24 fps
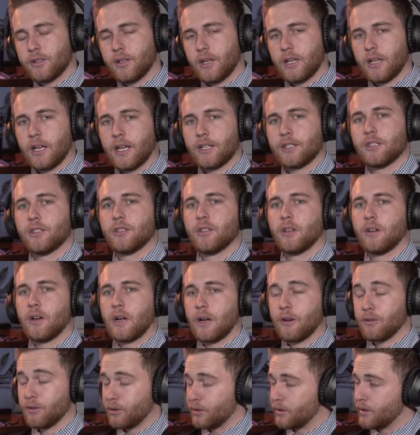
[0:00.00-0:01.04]
I'd like to know how
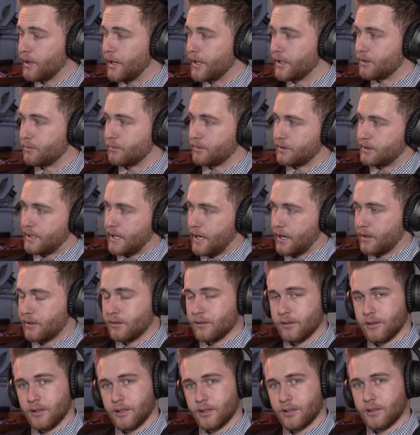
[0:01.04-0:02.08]
you guys would tackle
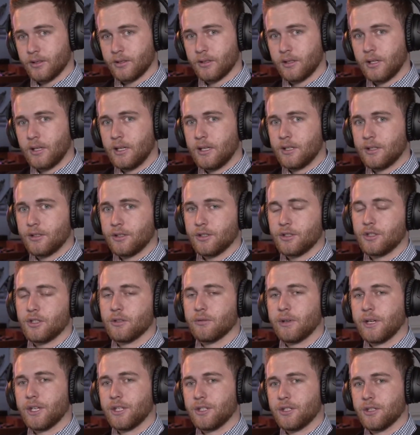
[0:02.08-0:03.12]
this
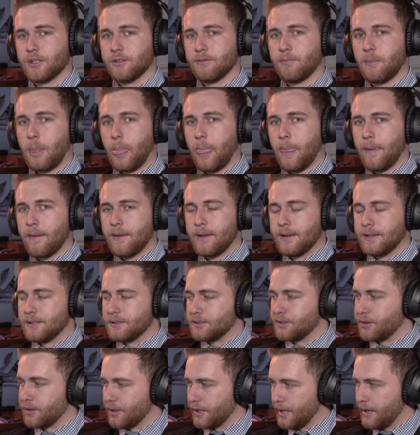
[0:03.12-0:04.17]
situation.
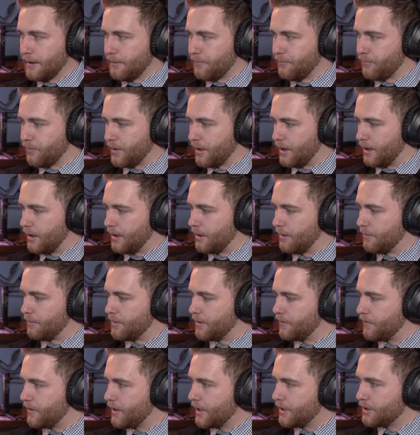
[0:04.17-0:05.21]
So yeah,
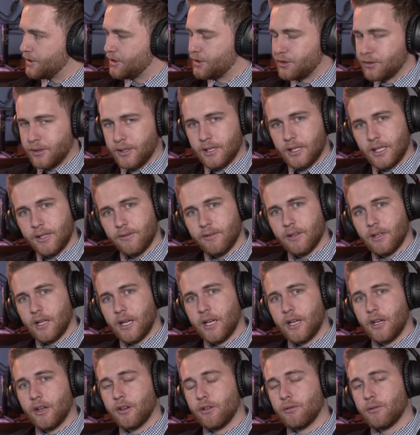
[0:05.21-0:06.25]
if you guys enjoyed, leave a
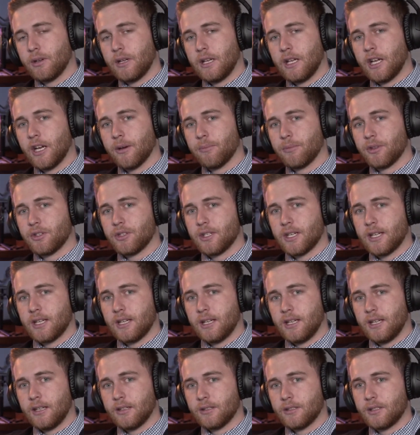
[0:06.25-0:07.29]
like. It'd really help the channel
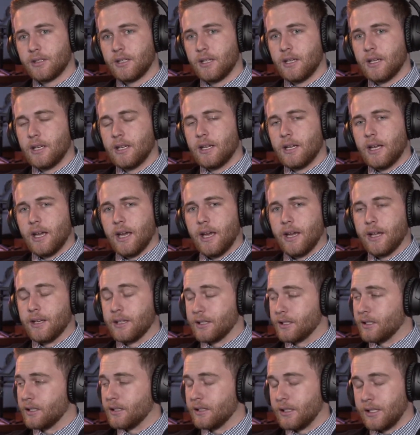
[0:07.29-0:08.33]
out. And
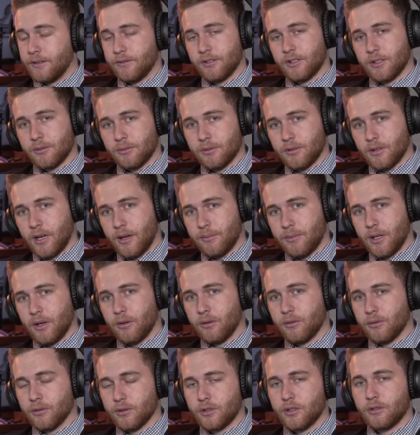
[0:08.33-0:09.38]
leave a subscribe. That
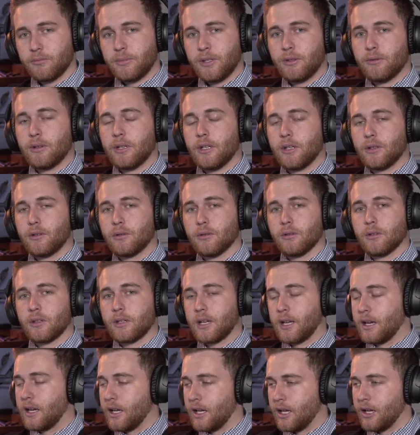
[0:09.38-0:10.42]
would also be really cool. It
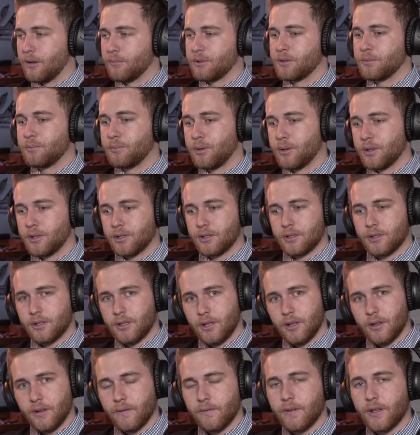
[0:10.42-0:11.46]
kind of helps push
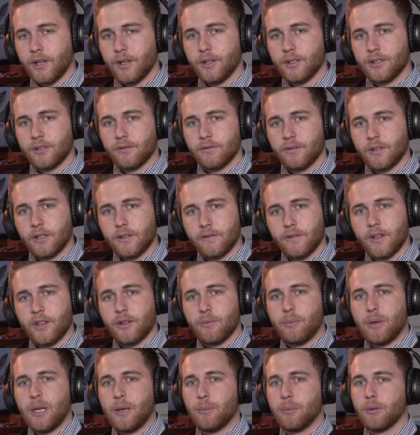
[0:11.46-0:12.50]
the videos in front of other
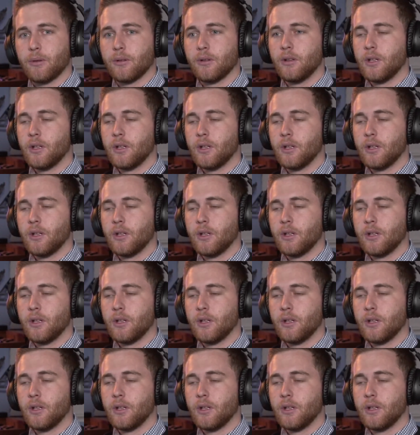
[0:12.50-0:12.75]
people,